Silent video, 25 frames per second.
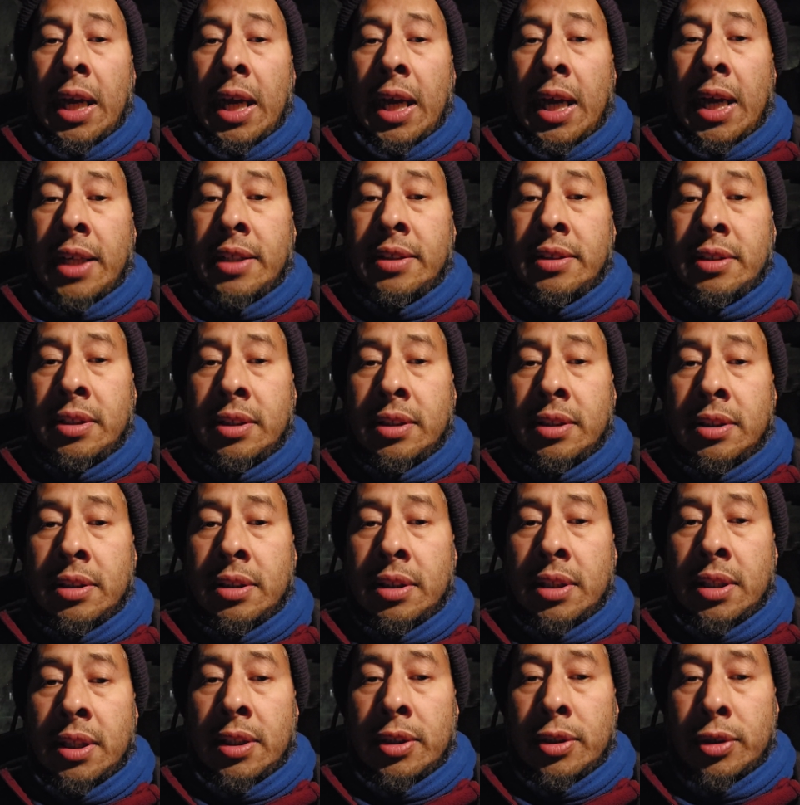and
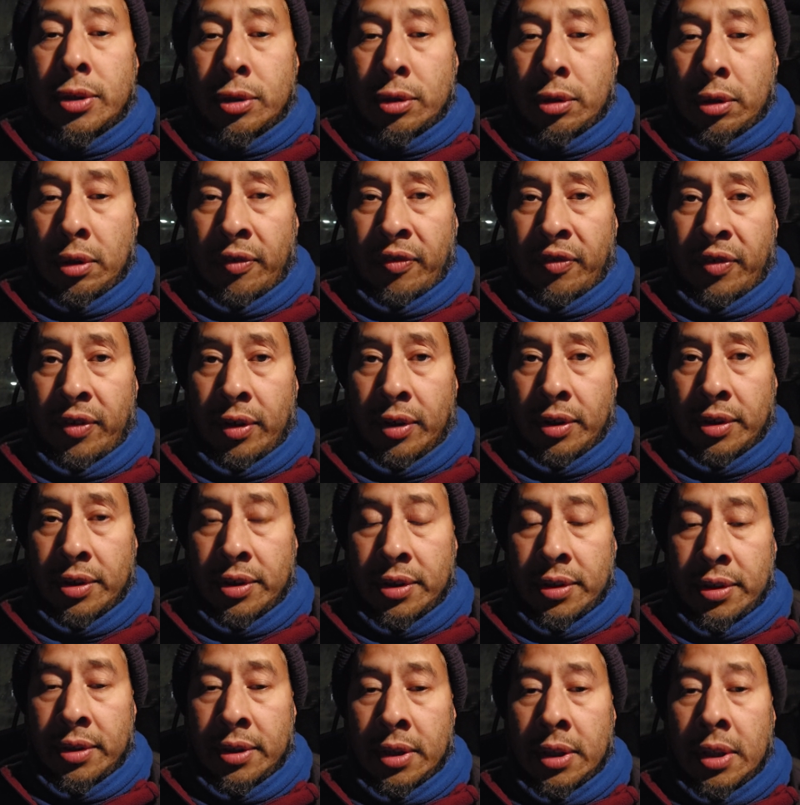so
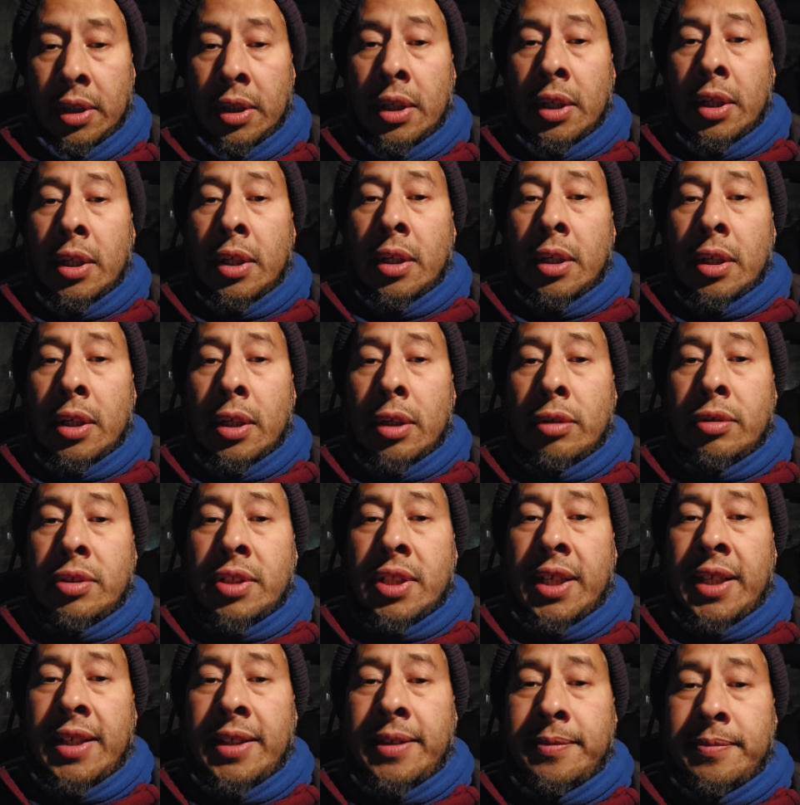forth. You
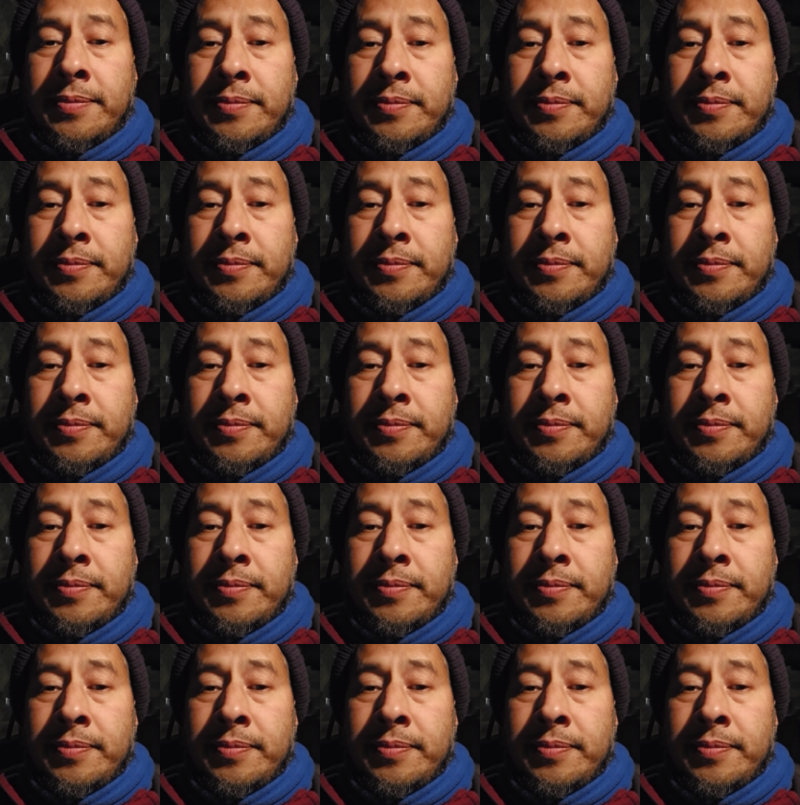see,